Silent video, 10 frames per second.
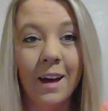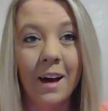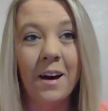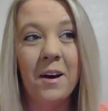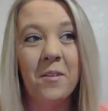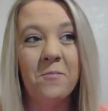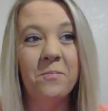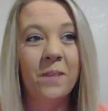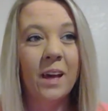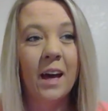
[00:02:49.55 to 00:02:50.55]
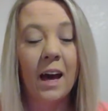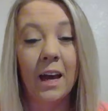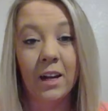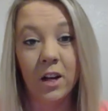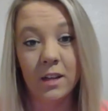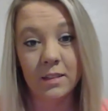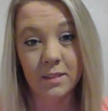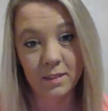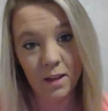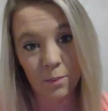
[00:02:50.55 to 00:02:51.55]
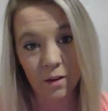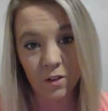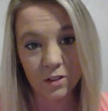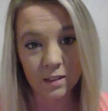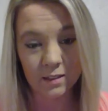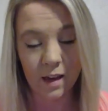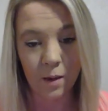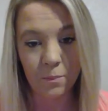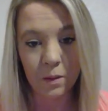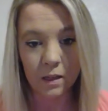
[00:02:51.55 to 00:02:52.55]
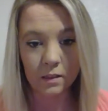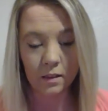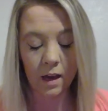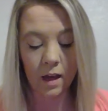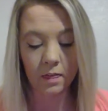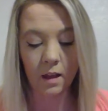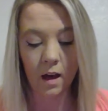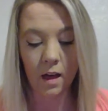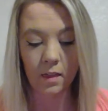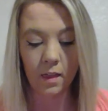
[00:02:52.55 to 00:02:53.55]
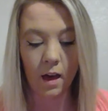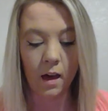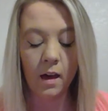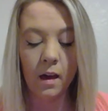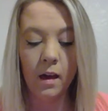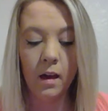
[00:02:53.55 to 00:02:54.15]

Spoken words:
I had gotten a C on my first exam because I had thought that